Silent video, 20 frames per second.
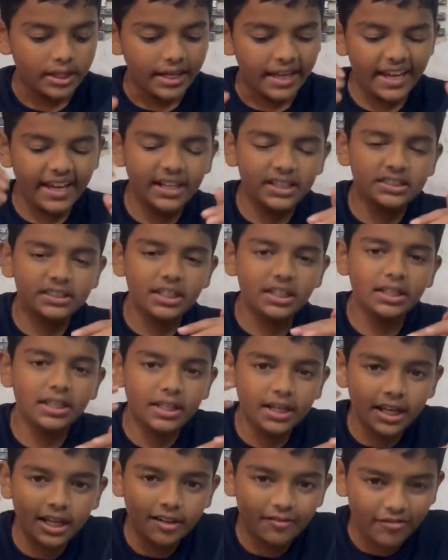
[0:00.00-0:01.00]
Ancient
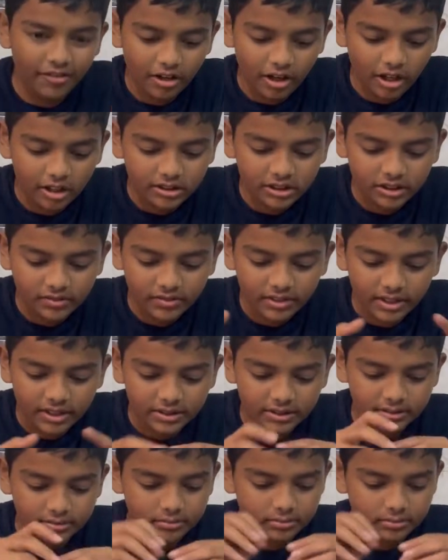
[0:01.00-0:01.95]
Greek philosophers